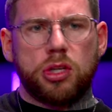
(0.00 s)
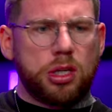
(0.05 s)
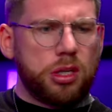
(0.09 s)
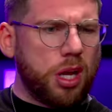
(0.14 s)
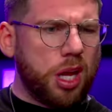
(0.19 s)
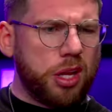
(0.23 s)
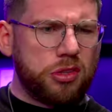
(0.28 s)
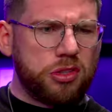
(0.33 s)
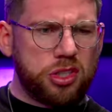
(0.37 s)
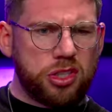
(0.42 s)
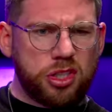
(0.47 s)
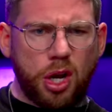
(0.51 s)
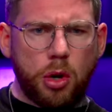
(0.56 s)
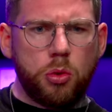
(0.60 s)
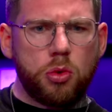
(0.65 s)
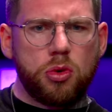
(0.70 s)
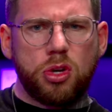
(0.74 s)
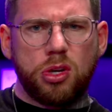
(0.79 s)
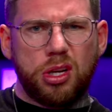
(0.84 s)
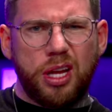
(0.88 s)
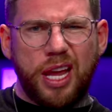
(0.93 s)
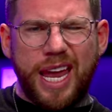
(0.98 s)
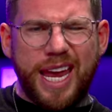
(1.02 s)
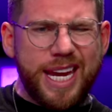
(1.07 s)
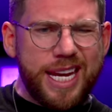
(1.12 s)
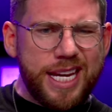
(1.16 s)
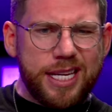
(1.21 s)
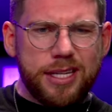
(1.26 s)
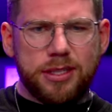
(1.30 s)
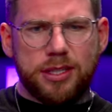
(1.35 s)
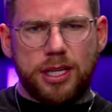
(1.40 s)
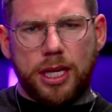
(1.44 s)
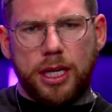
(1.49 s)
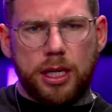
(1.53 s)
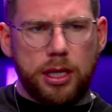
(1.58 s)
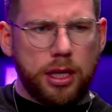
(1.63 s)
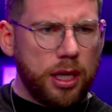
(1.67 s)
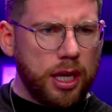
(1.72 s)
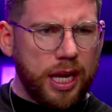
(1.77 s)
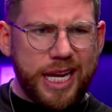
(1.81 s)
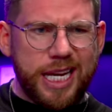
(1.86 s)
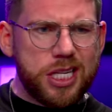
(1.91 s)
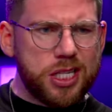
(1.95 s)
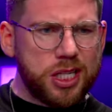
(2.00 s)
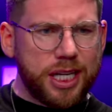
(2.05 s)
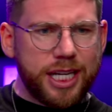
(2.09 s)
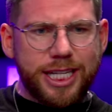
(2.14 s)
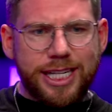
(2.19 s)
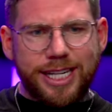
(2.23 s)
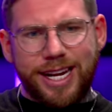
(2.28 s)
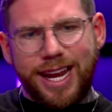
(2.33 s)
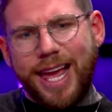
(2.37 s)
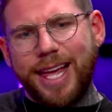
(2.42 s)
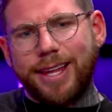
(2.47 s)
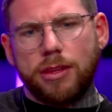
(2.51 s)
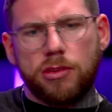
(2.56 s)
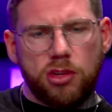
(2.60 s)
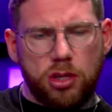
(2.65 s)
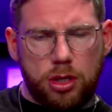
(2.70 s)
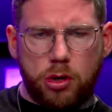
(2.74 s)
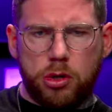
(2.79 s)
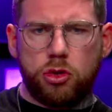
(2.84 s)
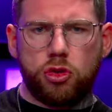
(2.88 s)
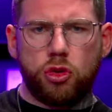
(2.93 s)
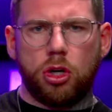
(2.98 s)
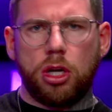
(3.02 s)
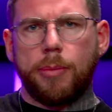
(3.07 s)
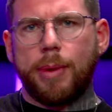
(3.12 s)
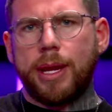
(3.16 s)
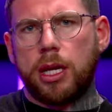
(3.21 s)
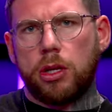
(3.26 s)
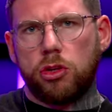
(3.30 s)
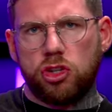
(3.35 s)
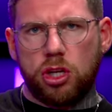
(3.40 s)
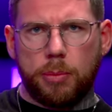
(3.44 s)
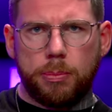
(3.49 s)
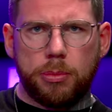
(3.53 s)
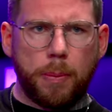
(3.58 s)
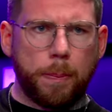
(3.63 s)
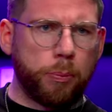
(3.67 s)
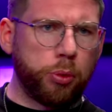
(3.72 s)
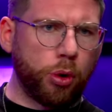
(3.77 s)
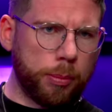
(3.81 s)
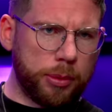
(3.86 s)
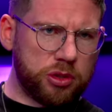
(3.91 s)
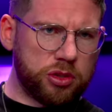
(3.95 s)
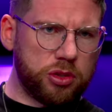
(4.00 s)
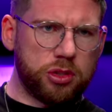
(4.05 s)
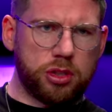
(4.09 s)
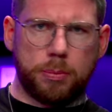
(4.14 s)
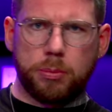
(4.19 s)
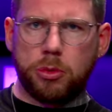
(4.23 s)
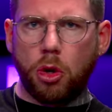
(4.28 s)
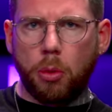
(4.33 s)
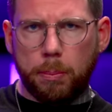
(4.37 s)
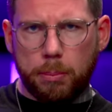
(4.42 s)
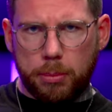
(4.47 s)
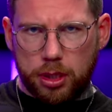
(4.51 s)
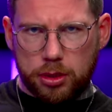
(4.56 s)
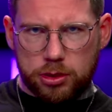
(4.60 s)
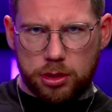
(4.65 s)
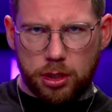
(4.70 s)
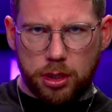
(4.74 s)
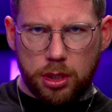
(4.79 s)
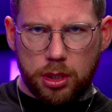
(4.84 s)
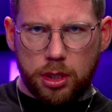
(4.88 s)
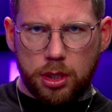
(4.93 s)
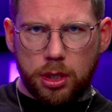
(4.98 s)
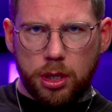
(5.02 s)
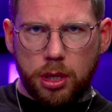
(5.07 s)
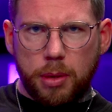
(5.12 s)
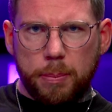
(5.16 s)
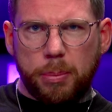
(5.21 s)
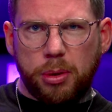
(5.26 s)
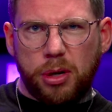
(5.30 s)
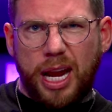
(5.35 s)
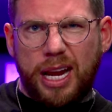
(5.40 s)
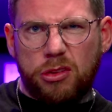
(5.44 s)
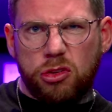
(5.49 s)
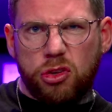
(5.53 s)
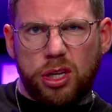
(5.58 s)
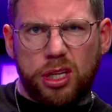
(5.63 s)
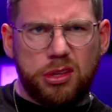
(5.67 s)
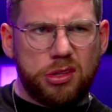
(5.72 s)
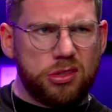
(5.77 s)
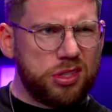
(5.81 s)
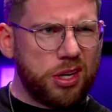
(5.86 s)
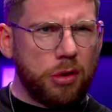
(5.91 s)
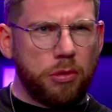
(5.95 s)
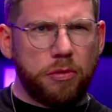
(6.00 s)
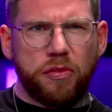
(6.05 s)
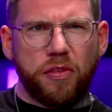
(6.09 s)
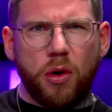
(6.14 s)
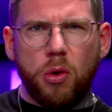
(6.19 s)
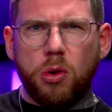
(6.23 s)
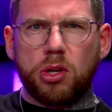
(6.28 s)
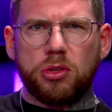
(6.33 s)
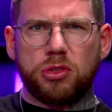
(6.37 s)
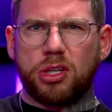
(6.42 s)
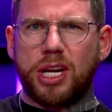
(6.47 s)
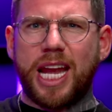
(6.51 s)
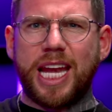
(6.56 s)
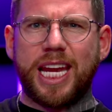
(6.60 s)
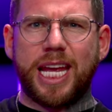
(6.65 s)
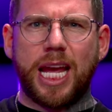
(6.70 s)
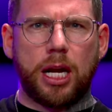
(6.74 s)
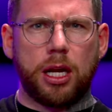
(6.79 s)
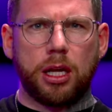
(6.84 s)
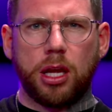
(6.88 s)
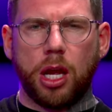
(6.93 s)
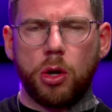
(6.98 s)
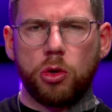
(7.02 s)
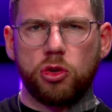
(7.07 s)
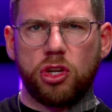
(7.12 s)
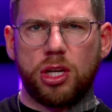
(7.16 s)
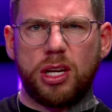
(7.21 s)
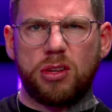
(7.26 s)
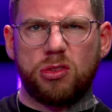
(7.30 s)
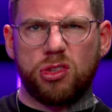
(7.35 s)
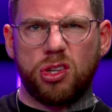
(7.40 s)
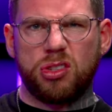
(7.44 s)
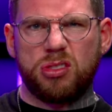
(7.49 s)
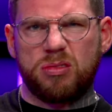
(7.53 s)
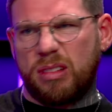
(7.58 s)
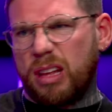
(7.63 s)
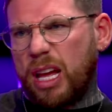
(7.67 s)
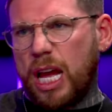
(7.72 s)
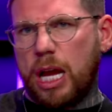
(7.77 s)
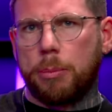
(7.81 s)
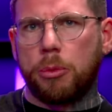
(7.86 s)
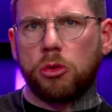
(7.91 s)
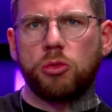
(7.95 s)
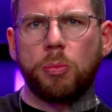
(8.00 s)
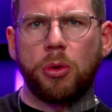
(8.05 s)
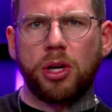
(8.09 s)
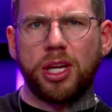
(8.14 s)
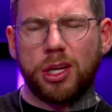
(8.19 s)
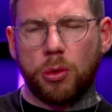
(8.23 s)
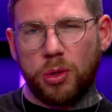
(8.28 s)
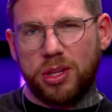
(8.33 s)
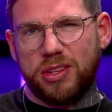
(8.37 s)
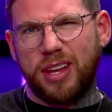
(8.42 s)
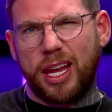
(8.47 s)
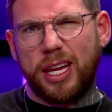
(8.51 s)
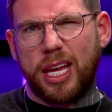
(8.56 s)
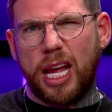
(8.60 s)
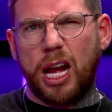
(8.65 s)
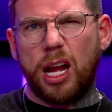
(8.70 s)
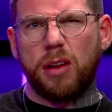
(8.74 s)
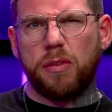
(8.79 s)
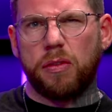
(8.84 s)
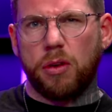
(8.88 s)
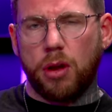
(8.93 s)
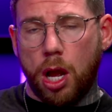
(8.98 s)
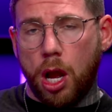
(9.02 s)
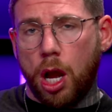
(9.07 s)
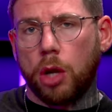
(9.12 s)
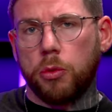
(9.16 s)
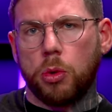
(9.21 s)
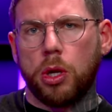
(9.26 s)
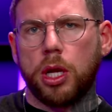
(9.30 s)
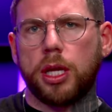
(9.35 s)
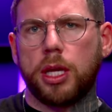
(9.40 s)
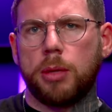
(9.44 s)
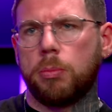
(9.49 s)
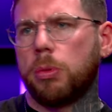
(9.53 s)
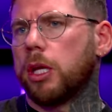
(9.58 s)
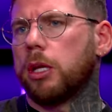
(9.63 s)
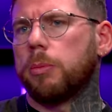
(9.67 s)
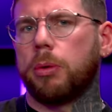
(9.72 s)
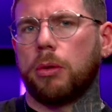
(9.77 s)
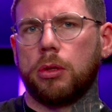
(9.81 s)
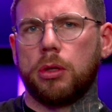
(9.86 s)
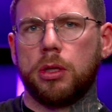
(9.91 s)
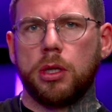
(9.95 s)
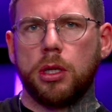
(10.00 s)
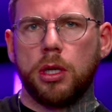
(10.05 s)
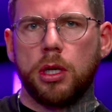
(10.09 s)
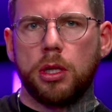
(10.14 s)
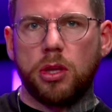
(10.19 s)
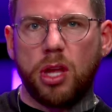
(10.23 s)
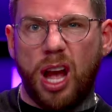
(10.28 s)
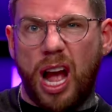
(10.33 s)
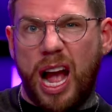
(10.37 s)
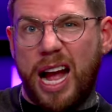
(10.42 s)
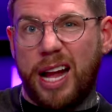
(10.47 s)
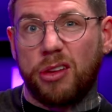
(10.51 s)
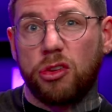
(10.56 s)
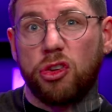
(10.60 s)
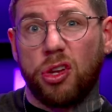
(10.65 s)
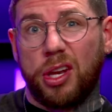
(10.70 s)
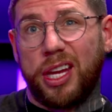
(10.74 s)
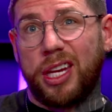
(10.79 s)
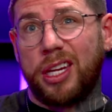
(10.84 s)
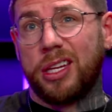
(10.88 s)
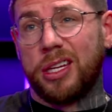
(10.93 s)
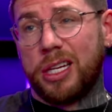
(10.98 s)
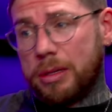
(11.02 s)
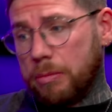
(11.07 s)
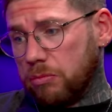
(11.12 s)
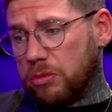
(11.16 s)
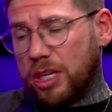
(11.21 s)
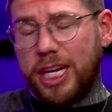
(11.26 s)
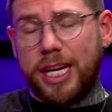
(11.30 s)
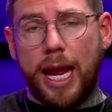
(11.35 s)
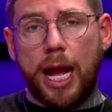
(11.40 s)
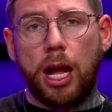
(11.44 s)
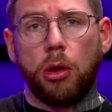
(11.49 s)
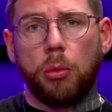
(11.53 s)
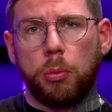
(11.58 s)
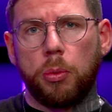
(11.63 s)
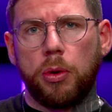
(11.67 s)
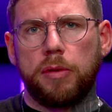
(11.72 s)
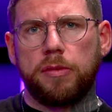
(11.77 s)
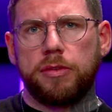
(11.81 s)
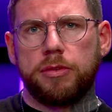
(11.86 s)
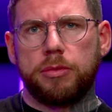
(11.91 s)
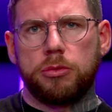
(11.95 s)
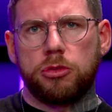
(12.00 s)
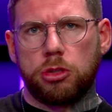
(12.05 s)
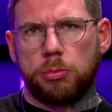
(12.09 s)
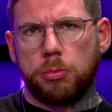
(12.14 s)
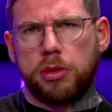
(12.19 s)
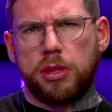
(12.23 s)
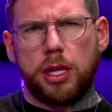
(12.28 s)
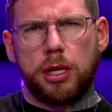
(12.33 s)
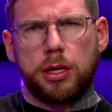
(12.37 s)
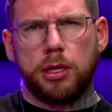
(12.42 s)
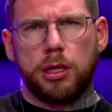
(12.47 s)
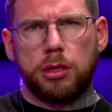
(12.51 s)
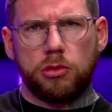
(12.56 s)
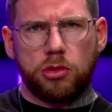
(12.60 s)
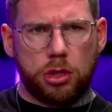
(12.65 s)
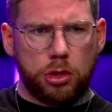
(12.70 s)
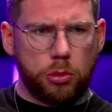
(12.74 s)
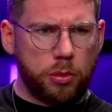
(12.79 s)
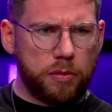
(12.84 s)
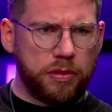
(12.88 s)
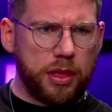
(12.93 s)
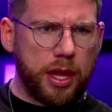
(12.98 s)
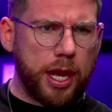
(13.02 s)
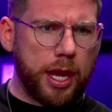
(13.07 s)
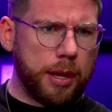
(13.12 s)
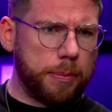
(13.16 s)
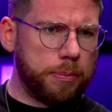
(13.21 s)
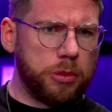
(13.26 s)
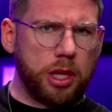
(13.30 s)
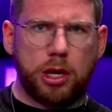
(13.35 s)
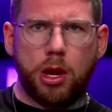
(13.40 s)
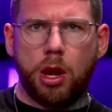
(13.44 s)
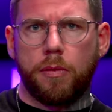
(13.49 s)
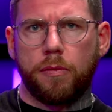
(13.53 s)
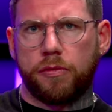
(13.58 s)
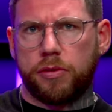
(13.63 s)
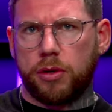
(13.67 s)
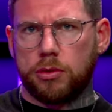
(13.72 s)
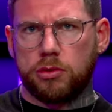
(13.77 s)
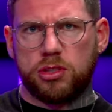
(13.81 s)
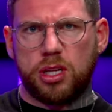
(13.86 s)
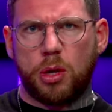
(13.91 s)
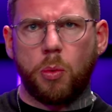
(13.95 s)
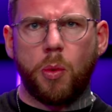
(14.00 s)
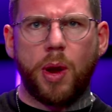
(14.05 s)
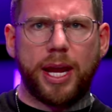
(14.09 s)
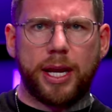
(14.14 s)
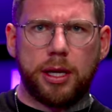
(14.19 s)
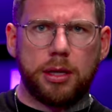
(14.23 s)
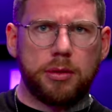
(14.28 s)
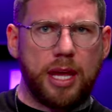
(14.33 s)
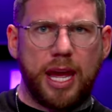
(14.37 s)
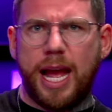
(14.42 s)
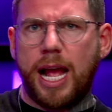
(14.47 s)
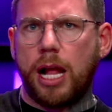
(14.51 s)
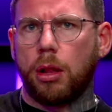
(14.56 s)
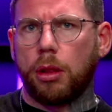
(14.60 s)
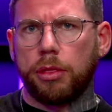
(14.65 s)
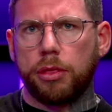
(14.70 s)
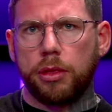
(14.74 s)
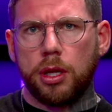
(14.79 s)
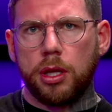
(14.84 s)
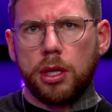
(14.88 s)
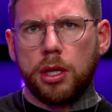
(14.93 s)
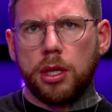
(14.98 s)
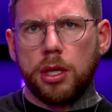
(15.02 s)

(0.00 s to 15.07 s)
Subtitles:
are so easily led to go and join a mentorship that promises them numbers, but actually there's no focus on any kind of coaching. It's just, how much money can we take out of hardworking people that actually need help with something to do with their confidence, their weight, their health?